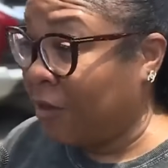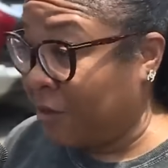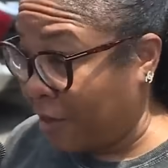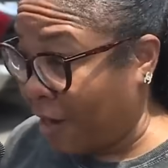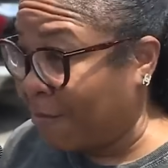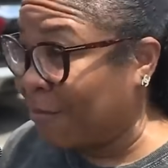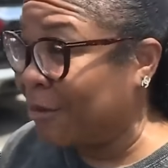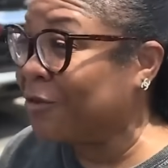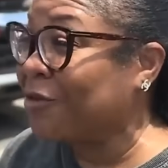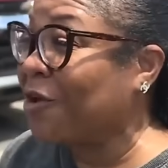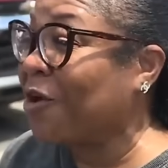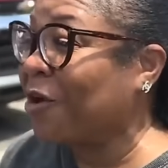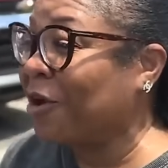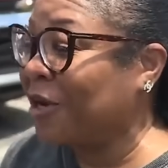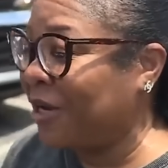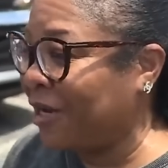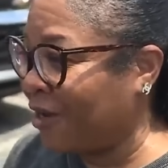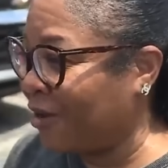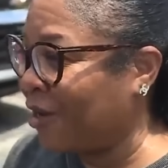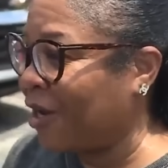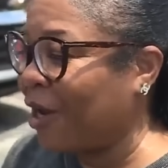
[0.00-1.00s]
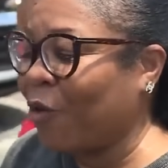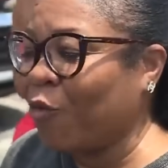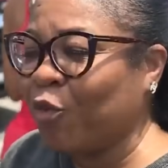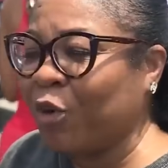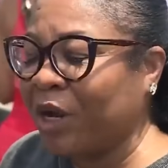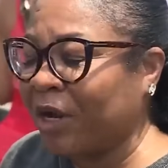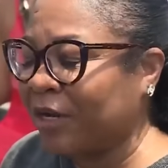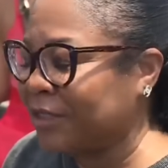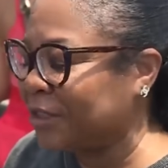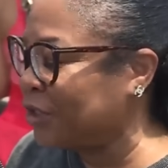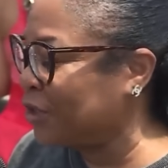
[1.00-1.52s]
The numbers are here, and
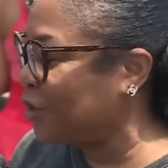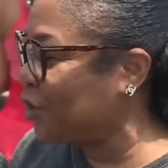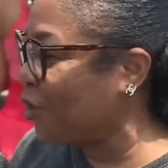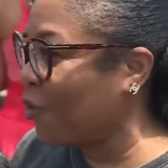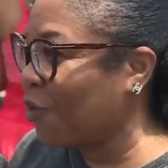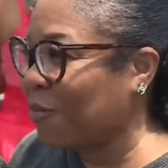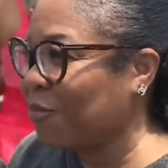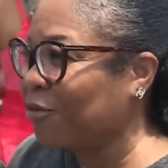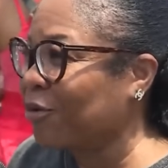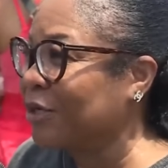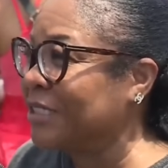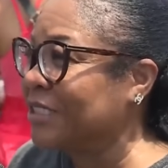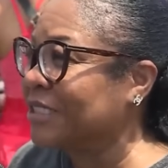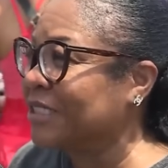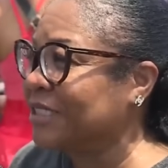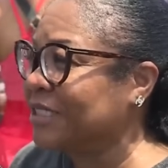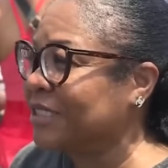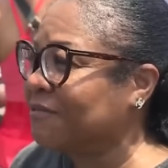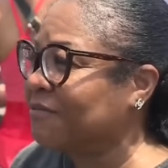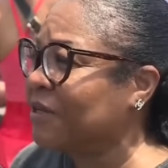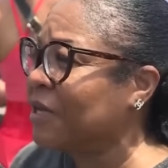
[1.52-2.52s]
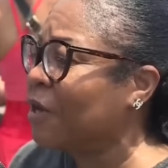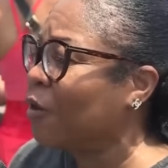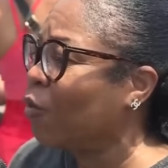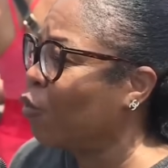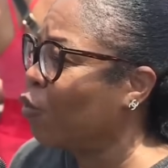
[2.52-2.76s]
we are so appreciative.